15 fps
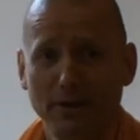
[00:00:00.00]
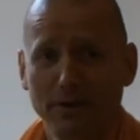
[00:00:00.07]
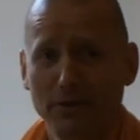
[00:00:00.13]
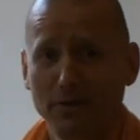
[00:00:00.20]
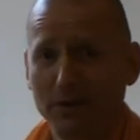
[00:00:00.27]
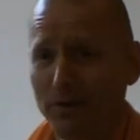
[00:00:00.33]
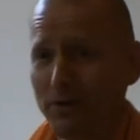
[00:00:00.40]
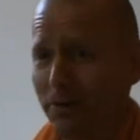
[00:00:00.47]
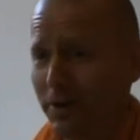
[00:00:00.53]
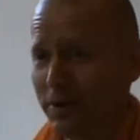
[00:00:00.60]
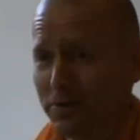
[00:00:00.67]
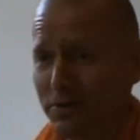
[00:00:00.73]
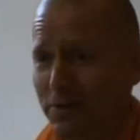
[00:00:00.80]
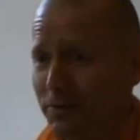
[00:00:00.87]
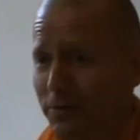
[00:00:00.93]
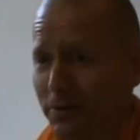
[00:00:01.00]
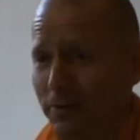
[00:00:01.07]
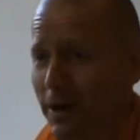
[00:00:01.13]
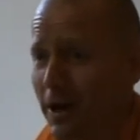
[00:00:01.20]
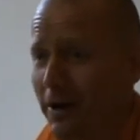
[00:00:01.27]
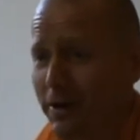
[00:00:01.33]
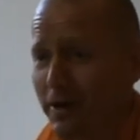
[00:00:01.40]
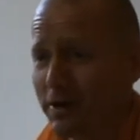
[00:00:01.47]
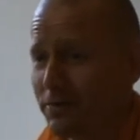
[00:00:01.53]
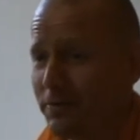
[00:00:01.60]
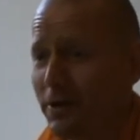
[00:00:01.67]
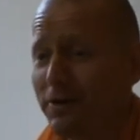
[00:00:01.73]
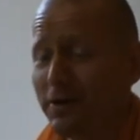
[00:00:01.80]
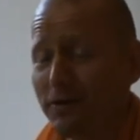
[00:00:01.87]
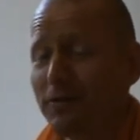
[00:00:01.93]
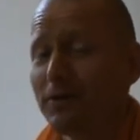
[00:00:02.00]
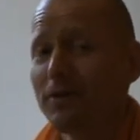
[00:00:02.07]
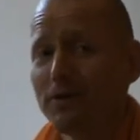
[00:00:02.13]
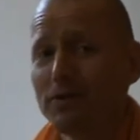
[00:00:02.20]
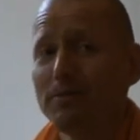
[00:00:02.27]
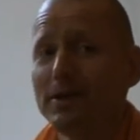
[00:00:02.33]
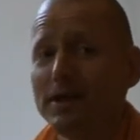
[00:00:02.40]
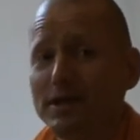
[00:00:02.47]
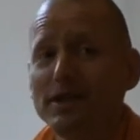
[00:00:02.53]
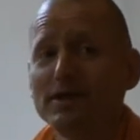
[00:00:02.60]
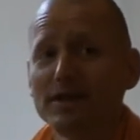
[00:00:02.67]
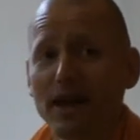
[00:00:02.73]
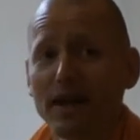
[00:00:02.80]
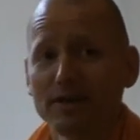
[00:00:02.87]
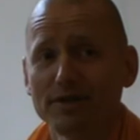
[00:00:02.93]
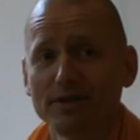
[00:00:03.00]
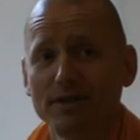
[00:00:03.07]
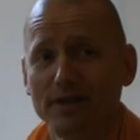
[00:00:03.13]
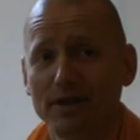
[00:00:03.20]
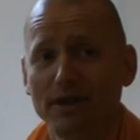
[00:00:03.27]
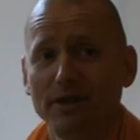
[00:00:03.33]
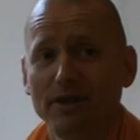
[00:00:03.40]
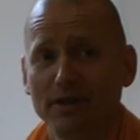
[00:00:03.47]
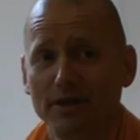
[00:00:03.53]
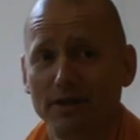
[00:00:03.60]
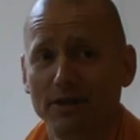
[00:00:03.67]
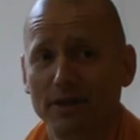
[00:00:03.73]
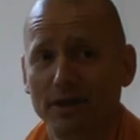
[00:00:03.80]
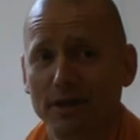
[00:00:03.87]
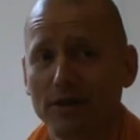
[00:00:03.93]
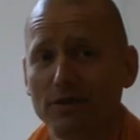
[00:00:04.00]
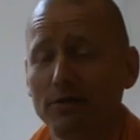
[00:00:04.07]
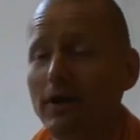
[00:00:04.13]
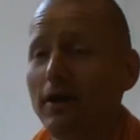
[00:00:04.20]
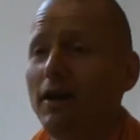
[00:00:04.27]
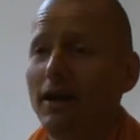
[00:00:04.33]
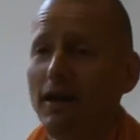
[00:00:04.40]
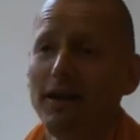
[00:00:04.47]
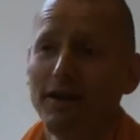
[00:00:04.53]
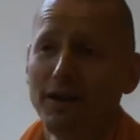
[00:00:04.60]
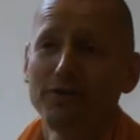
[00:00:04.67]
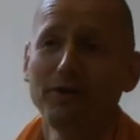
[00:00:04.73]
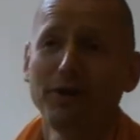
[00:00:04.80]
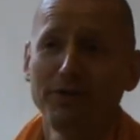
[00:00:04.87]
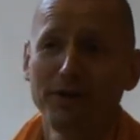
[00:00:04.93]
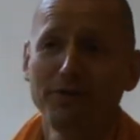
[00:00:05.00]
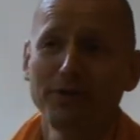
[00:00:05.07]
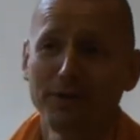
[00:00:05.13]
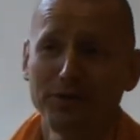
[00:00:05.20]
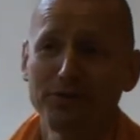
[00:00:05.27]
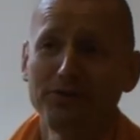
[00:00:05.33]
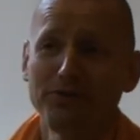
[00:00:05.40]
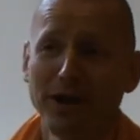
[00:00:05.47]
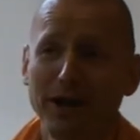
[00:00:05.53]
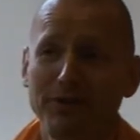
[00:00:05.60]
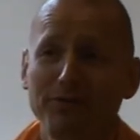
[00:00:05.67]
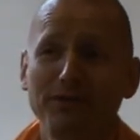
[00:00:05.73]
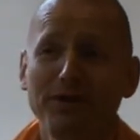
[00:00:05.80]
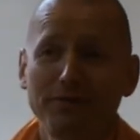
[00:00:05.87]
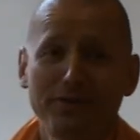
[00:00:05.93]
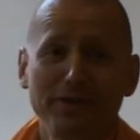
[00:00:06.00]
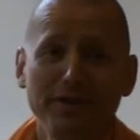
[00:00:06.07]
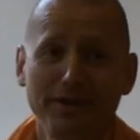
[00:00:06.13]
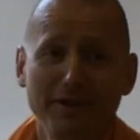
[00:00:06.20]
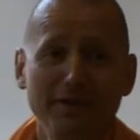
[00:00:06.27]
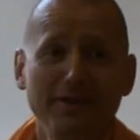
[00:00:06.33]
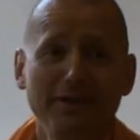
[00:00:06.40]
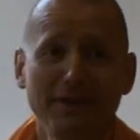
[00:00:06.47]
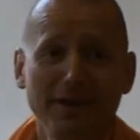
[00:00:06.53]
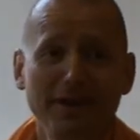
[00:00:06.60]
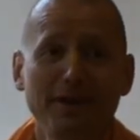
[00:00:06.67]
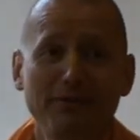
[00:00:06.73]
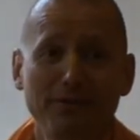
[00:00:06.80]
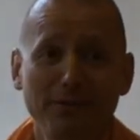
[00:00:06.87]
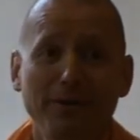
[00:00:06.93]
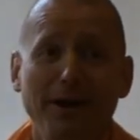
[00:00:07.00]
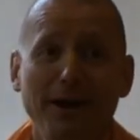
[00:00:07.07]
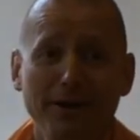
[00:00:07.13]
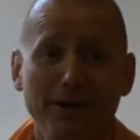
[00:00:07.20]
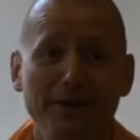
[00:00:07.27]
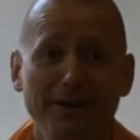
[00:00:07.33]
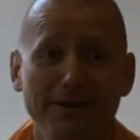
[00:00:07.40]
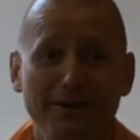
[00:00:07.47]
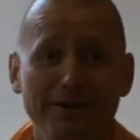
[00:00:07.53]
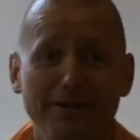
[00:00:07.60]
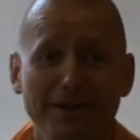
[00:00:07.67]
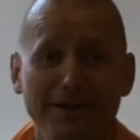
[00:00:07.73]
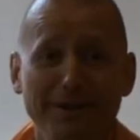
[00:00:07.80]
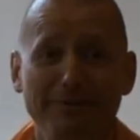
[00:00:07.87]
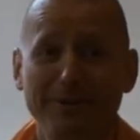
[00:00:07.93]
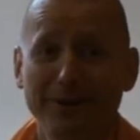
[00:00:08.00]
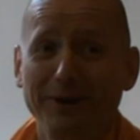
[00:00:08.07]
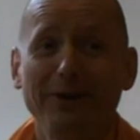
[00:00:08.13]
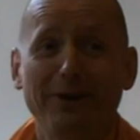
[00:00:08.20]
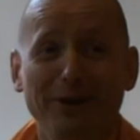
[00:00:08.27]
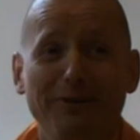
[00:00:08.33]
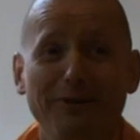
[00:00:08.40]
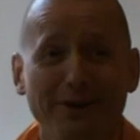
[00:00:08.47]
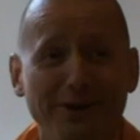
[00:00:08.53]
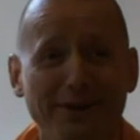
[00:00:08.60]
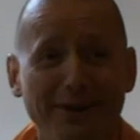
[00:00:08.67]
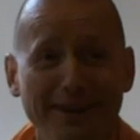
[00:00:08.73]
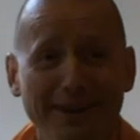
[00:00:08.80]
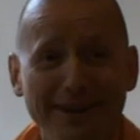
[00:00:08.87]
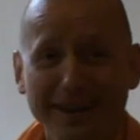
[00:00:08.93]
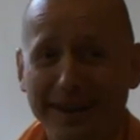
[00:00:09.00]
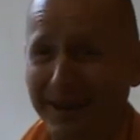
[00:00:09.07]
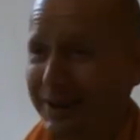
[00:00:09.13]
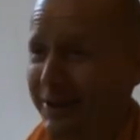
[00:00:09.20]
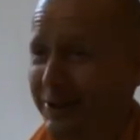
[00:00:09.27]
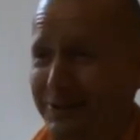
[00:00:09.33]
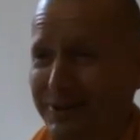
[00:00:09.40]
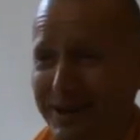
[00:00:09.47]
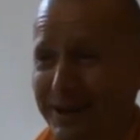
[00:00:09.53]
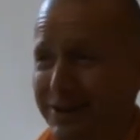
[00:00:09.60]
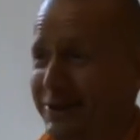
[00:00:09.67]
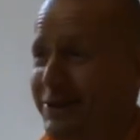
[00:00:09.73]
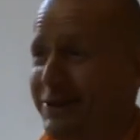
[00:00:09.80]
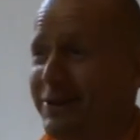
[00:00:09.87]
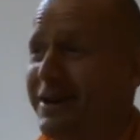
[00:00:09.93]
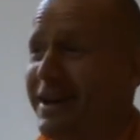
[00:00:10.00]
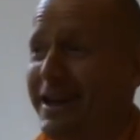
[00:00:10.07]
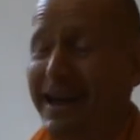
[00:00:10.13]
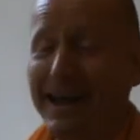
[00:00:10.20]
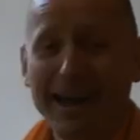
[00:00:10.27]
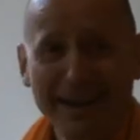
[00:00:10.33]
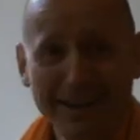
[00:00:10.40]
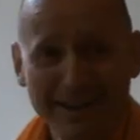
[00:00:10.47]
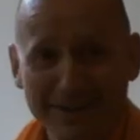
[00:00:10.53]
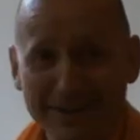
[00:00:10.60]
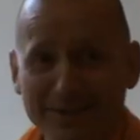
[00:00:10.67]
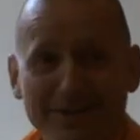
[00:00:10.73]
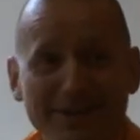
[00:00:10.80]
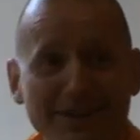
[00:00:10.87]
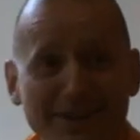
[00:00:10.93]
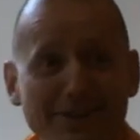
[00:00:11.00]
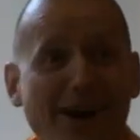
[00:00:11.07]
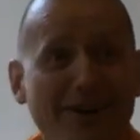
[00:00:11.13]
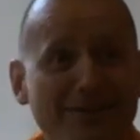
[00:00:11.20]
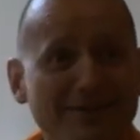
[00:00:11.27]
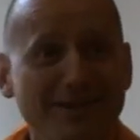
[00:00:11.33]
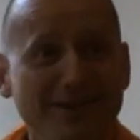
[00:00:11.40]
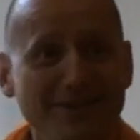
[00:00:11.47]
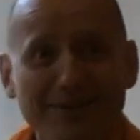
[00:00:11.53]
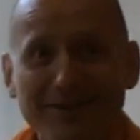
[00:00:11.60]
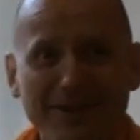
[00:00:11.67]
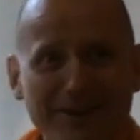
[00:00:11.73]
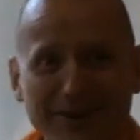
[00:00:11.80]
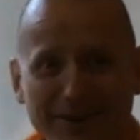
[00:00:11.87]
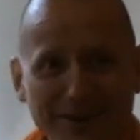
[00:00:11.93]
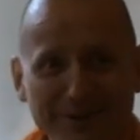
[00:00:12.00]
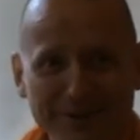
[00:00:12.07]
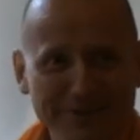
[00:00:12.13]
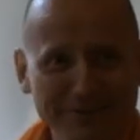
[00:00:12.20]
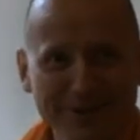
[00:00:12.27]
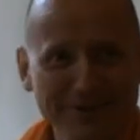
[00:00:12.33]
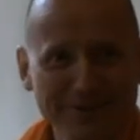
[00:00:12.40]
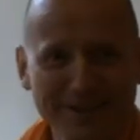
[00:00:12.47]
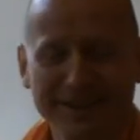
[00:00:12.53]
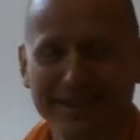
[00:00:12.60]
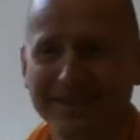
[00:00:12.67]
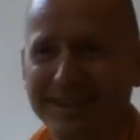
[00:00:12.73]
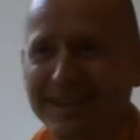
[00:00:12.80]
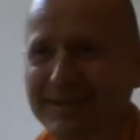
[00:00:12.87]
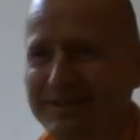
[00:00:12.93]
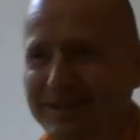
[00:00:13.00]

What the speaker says: So you go into your Ferrari, it's very difficult to be detached in there. It's very difficult to drive 50 in a Ferrari. Very difficult. You want to go 80 or you go 100 or you go 150, right?